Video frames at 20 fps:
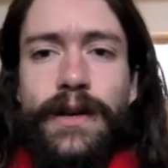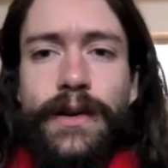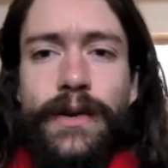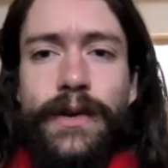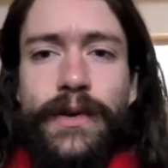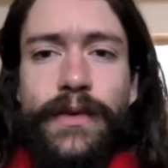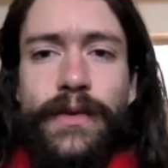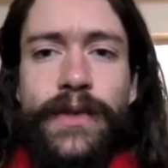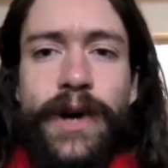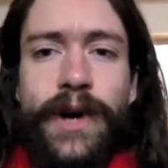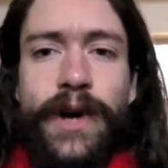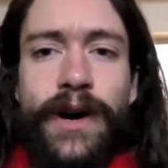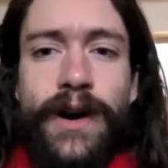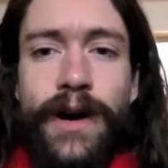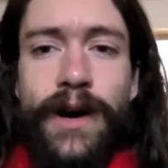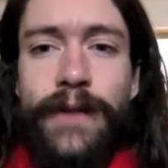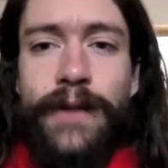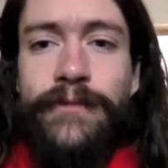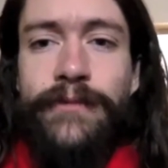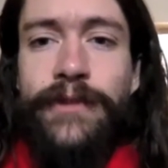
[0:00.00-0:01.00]
the
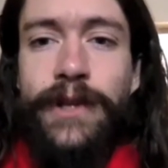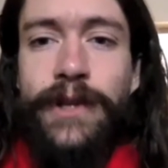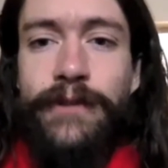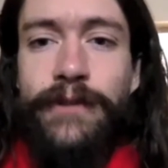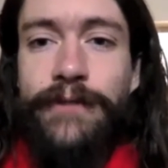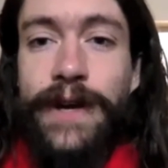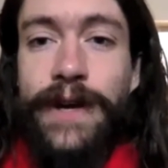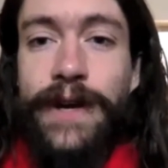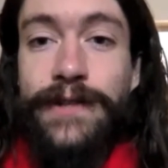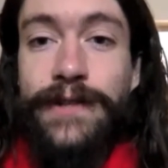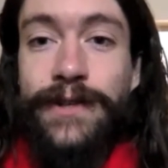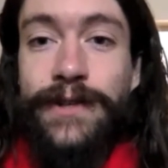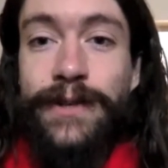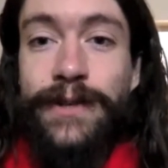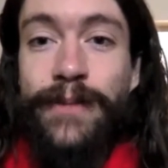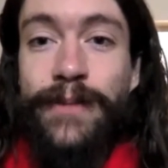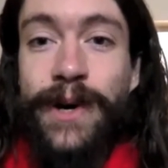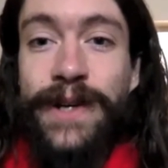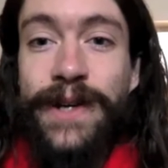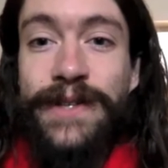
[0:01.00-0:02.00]
harmful effects on your
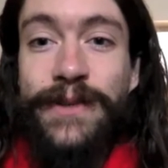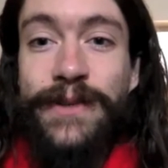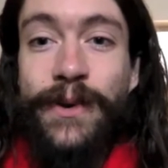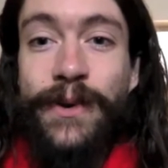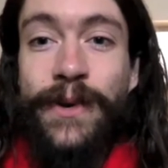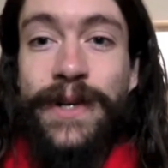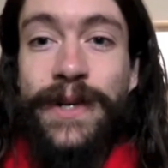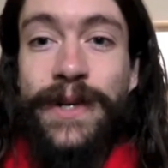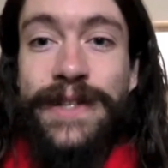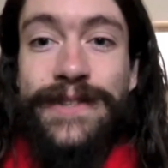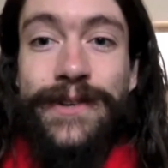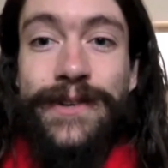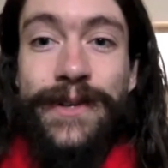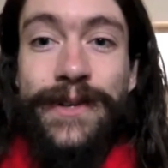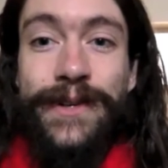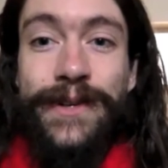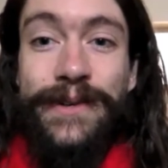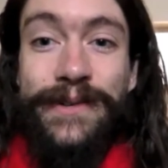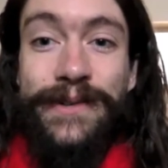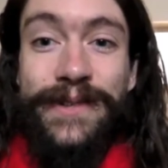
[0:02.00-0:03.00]
body's organs
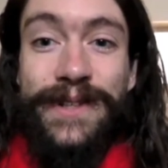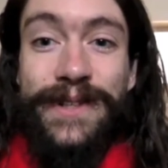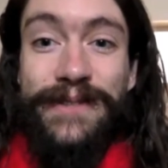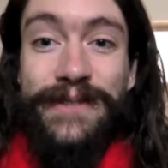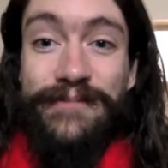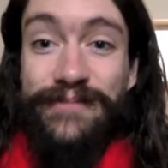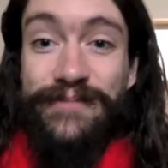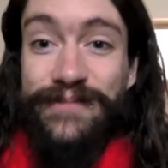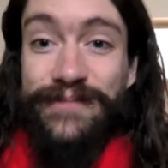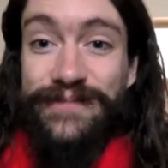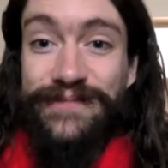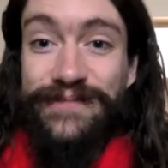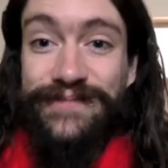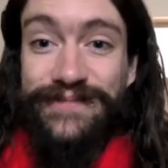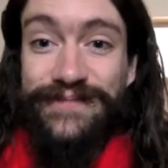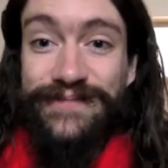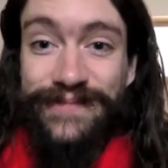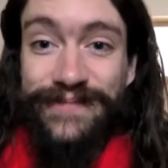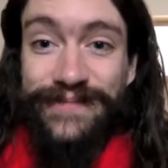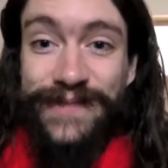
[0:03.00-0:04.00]
are
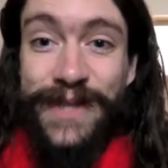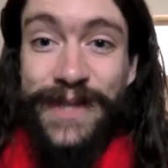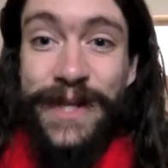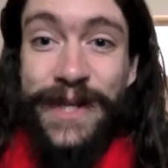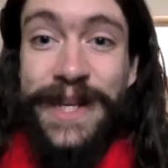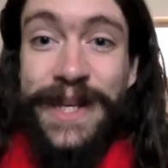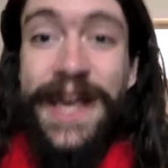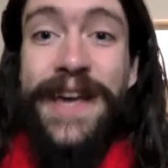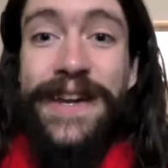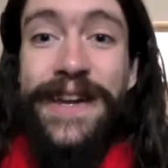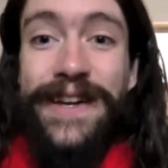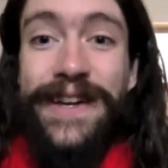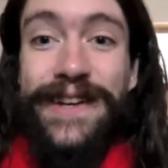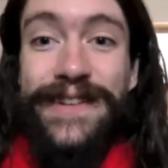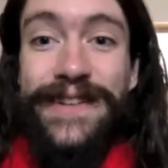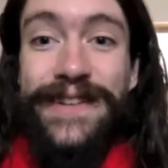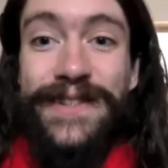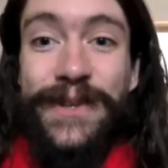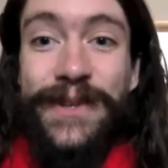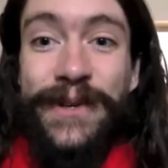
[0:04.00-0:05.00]

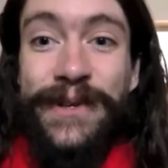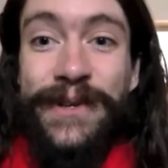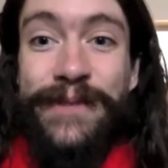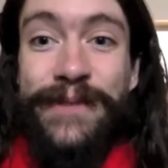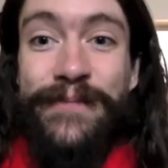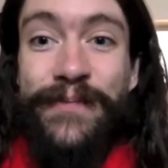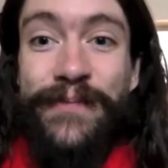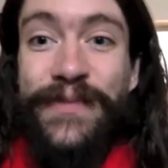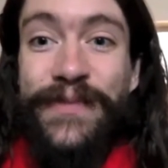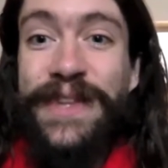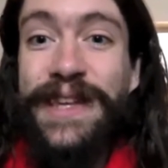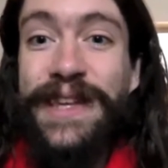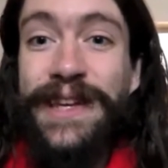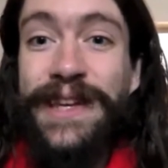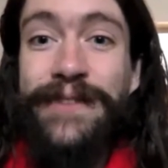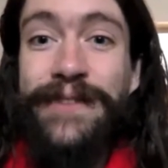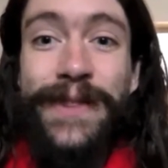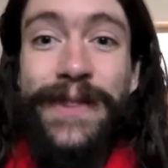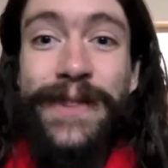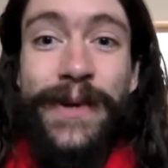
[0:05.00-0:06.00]
negated. So
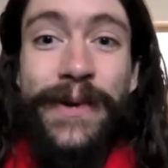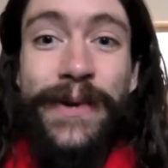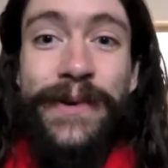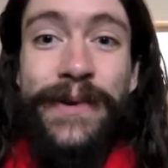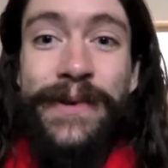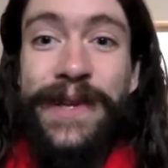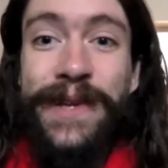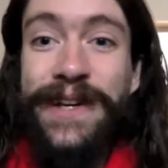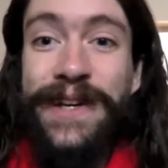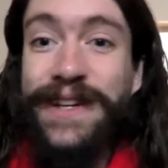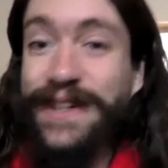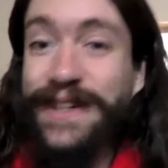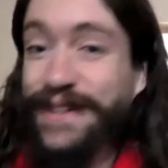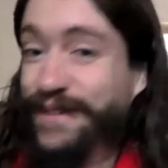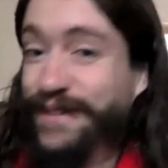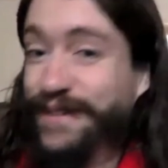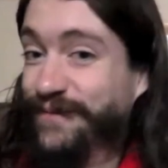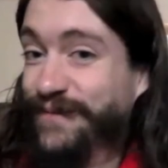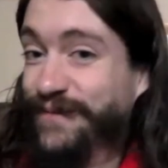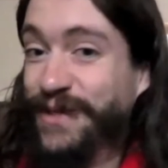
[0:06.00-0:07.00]
even though like
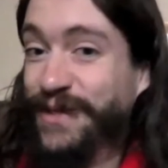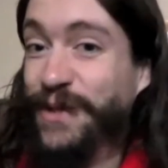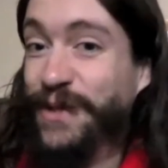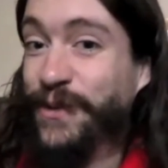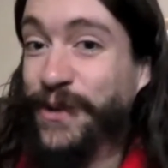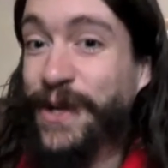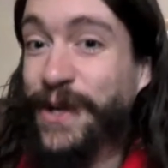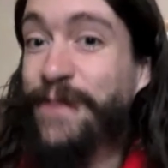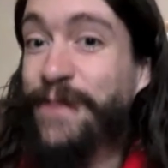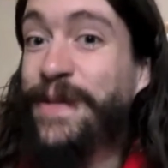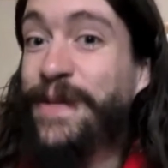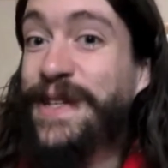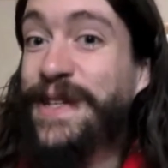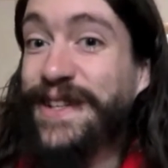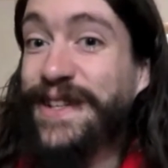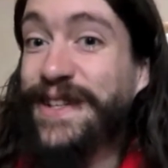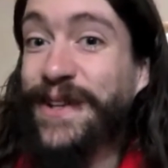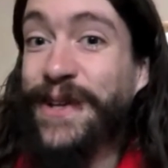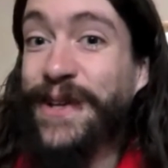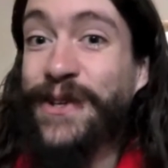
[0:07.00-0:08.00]
you could be
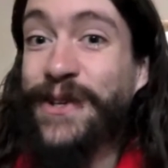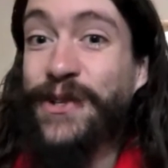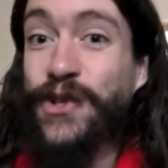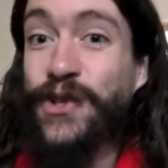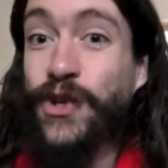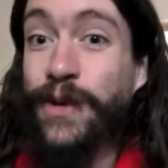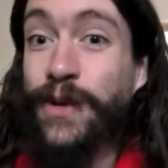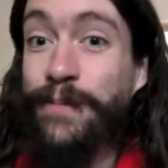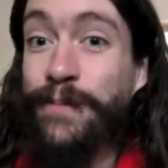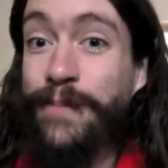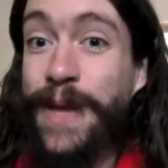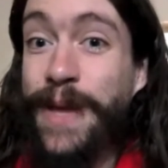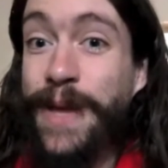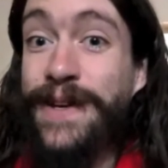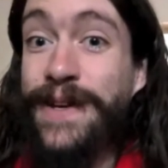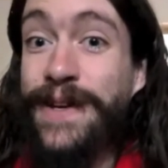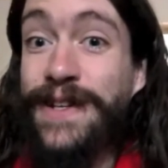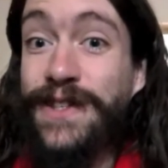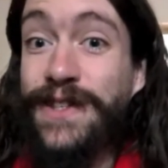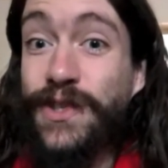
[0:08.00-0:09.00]
still under
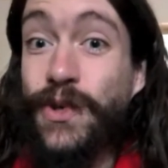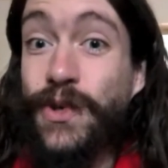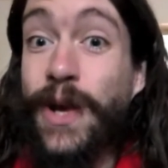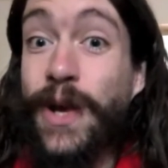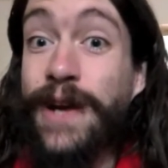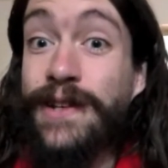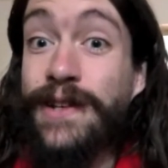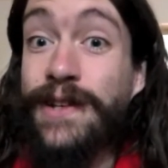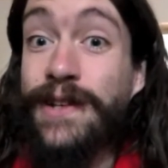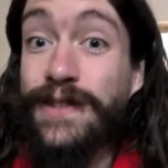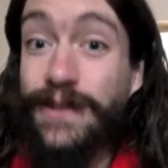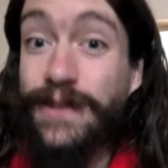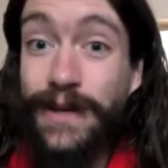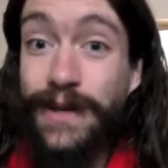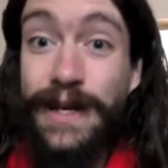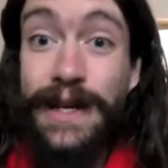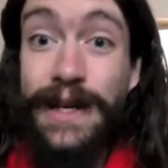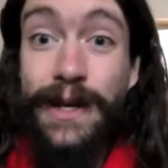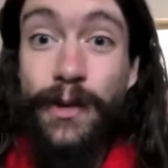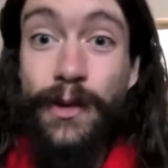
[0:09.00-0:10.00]
tremendous stress,
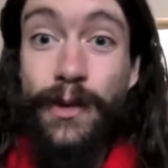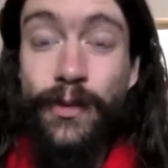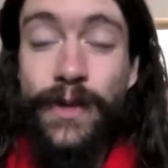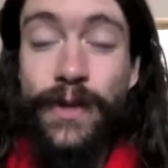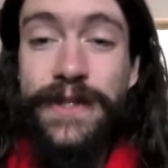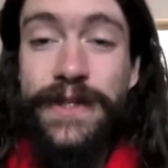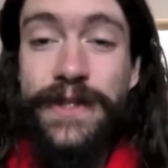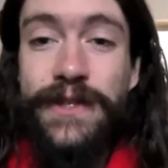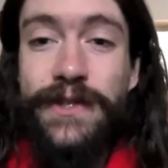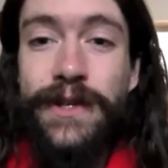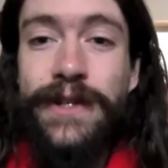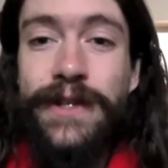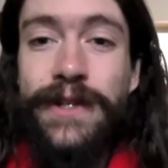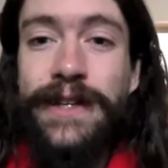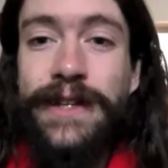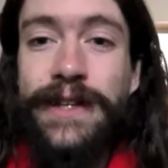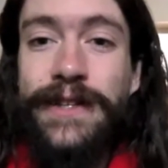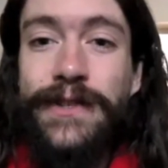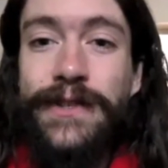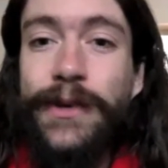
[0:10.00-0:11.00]
once you start
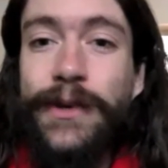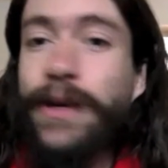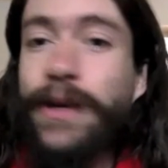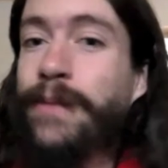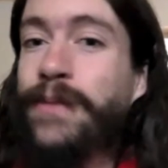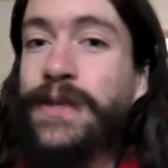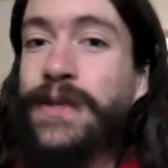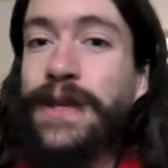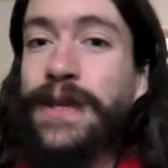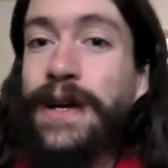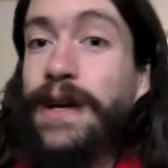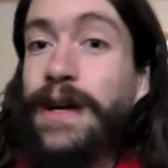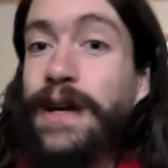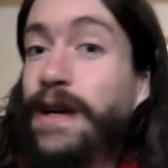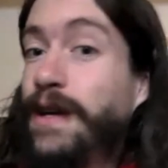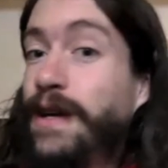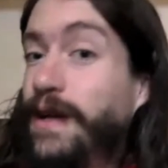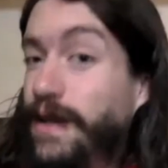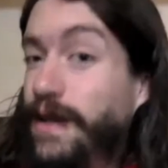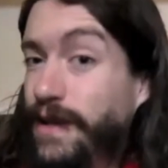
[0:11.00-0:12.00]
taking these herbs,
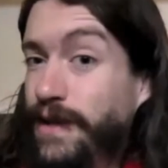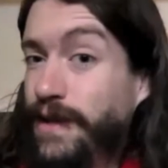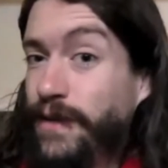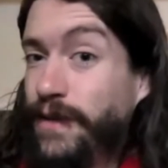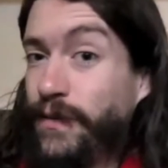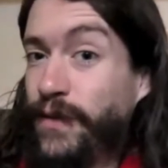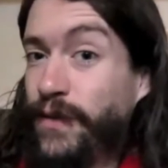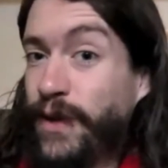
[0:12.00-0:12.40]
the